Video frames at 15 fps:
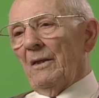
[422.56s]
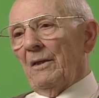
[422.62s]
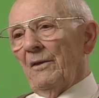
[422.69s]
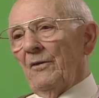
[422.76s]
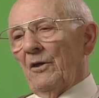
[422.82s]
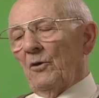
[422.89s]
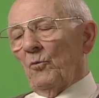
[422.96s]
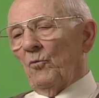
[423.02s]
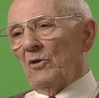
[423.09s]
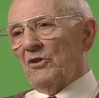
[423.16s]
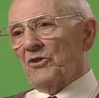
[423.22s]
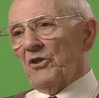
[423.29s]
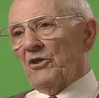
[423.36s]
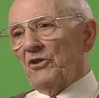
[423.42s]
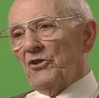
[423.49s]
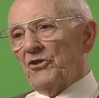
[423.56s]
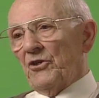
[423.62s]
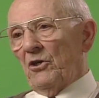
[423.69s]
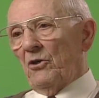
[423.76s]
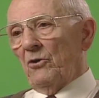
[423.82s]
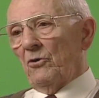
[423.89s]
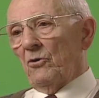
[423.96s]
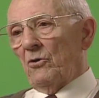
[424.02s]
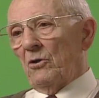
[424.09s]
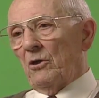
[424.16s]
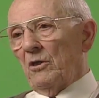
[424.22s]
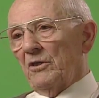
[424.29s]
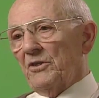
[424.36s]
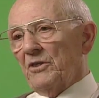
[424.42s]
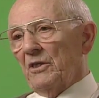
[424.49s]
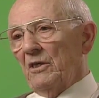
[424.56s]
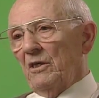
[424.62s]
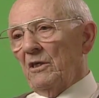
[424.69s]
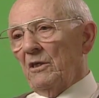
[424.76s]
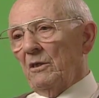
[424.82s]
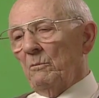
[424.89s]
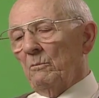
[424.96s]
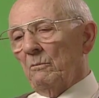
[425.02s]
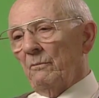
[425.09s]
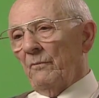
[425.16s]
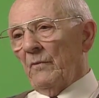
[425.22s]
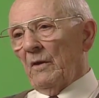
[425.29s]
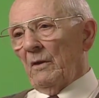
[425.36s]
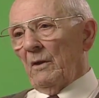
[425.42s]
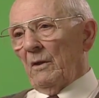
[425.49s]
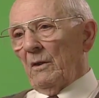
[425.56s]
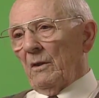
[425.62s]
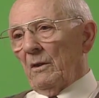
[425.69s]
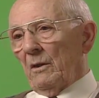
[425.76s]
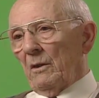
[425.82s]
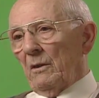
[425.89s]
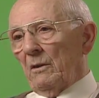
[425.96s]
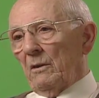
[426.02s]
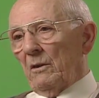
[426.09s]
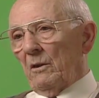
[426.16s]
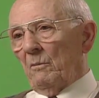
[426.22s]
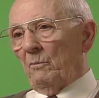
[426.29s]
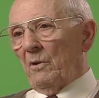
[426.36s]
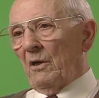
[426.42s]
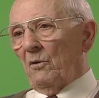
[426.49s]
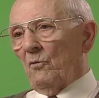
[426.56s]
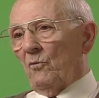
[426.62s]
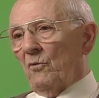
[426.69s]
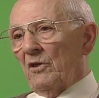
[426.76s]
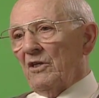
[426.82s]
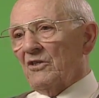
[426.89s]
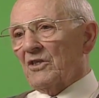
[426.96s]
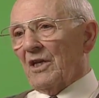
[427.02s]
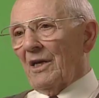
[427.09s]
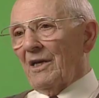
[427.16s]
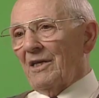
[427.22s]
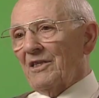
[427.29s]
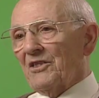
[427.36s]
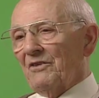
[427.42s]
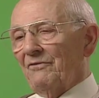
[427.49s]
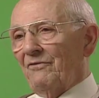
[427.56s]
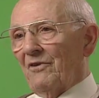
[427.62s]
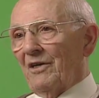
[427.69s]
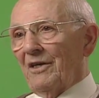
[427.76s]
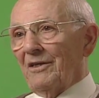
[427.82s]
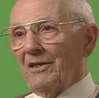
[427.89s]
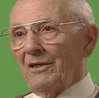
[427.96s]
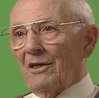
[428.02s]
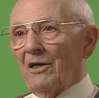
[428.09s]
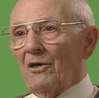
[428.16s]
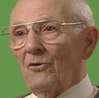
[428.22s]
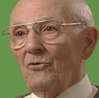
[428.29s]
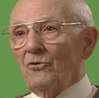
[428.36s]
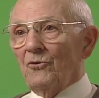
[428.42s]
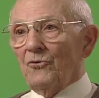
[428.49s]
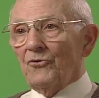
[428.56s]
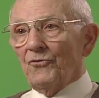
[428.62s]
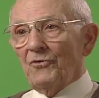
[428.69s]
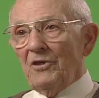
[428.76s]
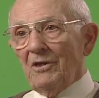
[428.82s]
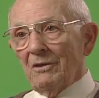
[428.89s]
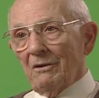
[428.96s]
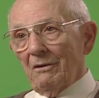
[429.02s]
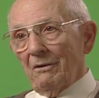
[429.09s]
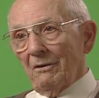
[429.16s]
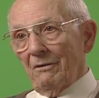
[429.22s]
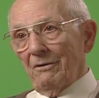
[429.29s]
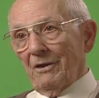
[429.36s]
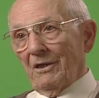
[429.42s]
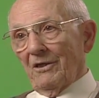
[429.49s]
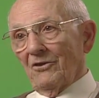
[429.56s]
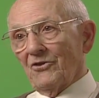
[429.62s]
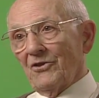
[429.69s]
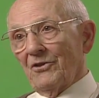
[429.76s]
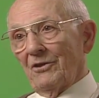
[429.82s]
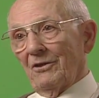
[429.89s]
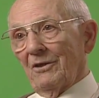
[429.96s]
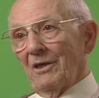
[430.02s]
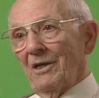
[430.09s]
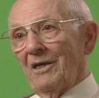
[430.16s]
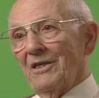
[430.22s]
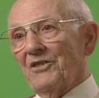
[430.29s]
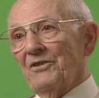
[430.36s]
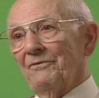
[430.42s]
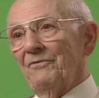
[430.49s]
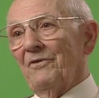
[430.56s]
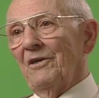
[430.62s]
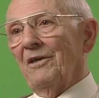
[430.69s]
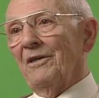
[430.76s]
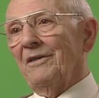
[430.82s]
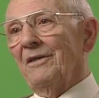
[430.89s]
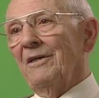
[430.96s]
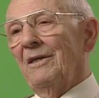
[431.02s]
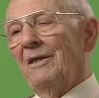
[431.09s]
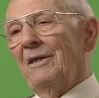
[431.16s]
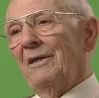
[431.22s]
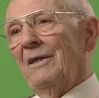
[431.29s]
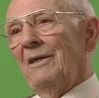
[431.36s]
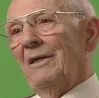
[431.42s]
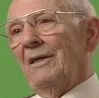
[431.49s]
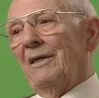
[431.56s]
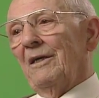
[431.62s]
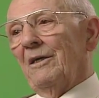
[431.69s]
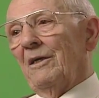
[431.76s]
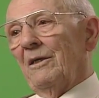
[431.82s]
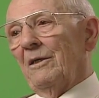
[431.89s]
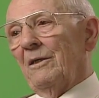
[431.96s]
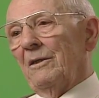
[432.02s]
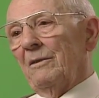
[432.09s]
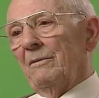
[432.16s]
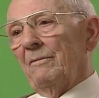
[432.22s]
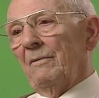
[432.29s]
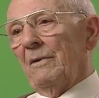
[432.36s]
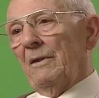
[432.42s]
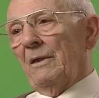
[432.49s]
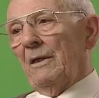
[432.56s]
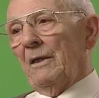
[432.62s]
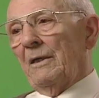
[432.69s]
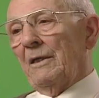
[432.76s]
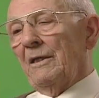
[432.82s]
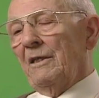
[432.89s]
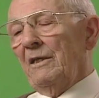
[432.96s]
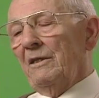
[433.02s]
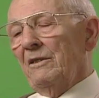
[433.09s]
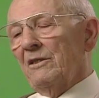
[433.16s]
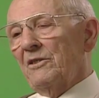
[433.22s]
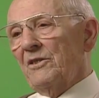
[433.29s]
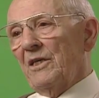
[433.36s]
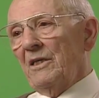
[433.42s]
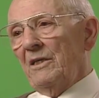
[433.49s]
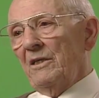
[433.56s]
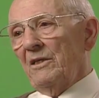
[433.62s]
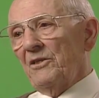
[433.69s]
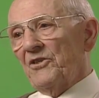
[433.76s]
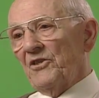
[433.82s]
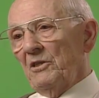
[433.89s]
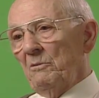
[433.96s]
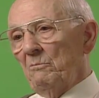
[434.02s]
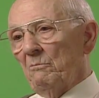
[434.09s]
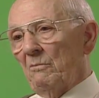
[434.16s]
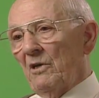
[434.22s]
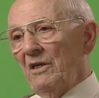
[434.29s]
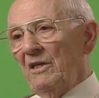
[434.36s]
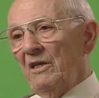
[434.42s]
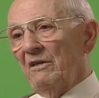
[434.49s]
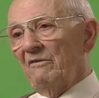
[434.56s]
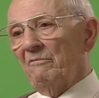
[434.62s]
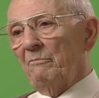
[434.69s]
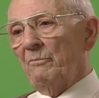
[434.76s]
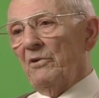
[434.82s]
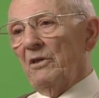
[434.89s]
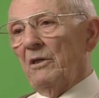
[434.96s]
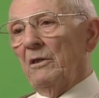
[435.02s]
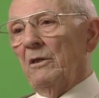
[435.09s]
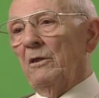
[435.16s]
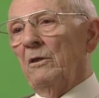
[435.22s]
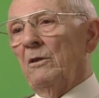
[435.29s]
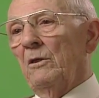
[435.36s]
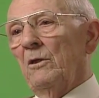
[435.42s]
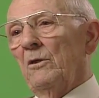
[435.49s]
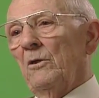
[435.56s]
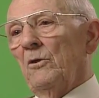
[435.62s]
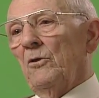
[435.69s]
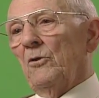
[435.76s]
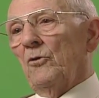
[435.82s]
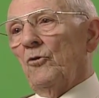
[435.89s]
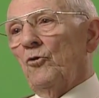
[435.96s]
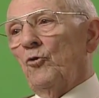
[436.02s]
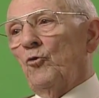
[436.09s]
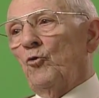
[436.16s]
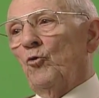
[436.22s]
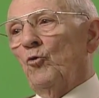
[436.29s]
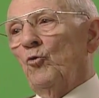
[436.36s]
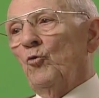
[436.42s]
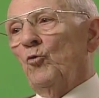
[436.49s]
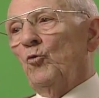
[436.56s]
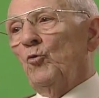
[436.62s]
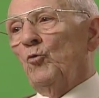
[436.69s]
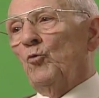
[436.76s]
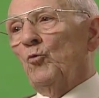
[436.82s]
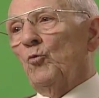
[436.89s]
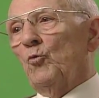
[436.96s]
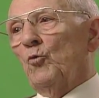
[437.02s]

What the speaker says: there was concern all the time about what is classified and how you treat things that are classified. And I think the tendency might have been to